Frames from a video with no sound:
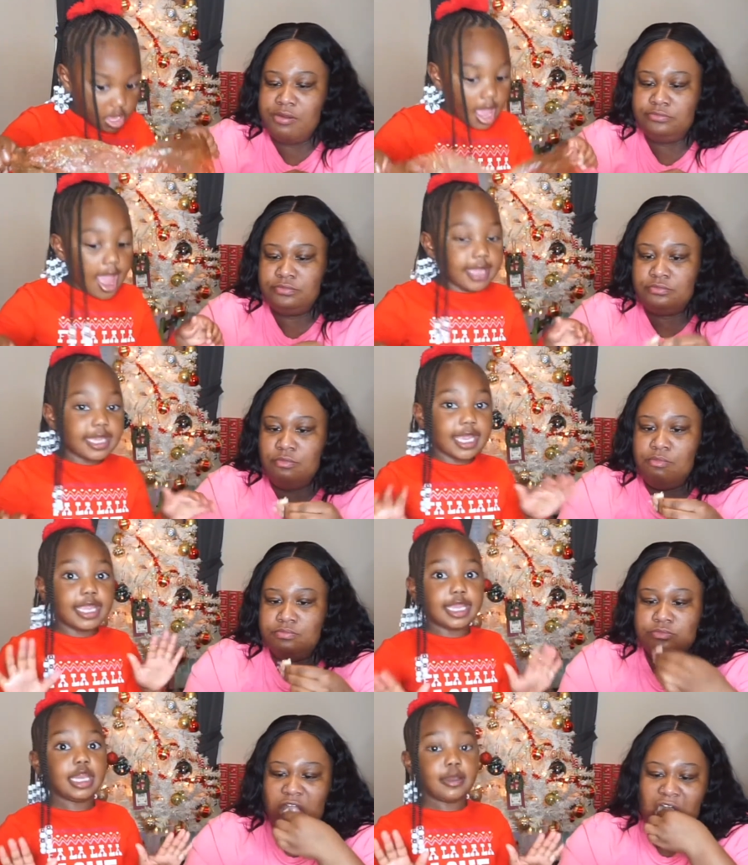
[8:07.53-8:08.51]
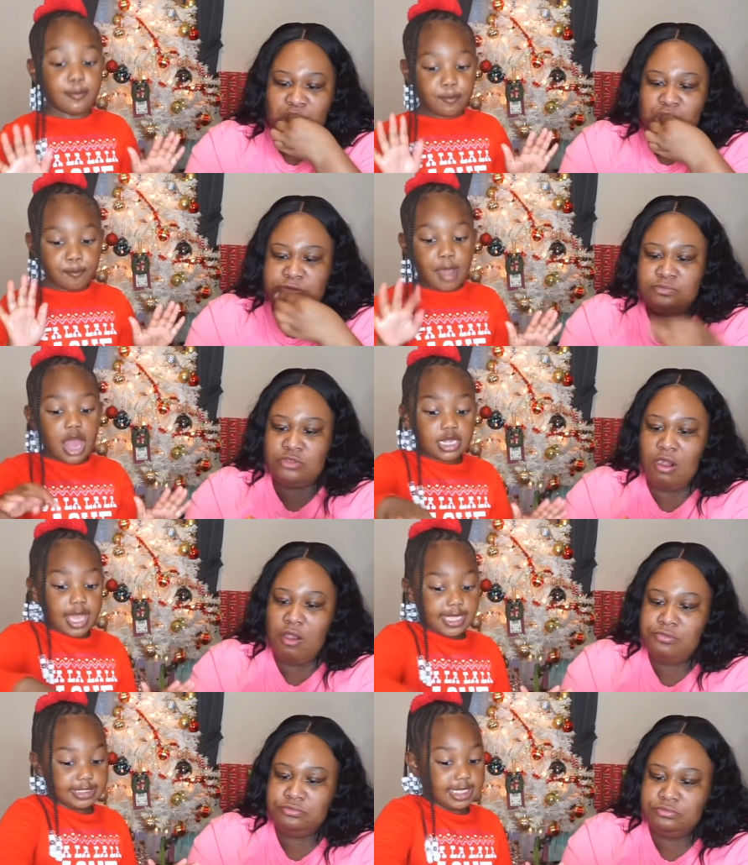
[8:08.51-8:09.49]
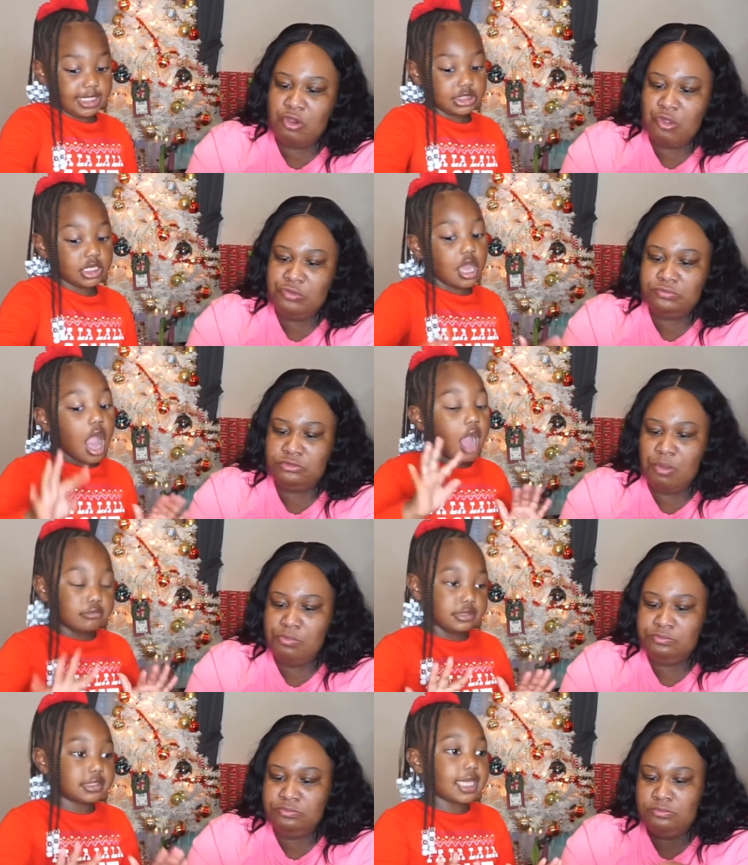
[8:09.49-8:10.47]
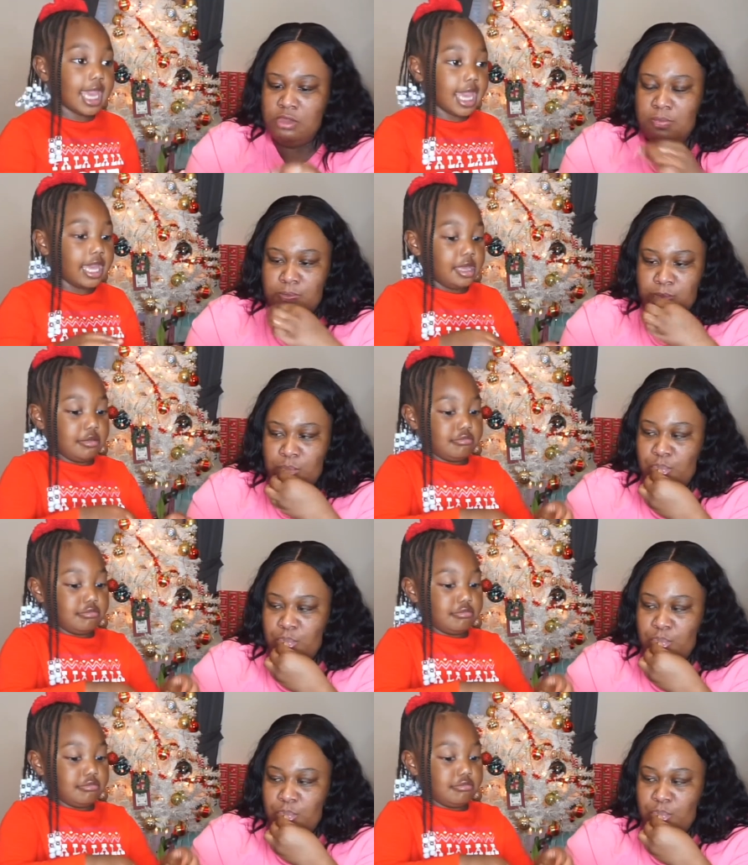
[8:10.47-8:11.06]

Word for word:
Speaker 1: I can't eat a mouth like this. I'm scared.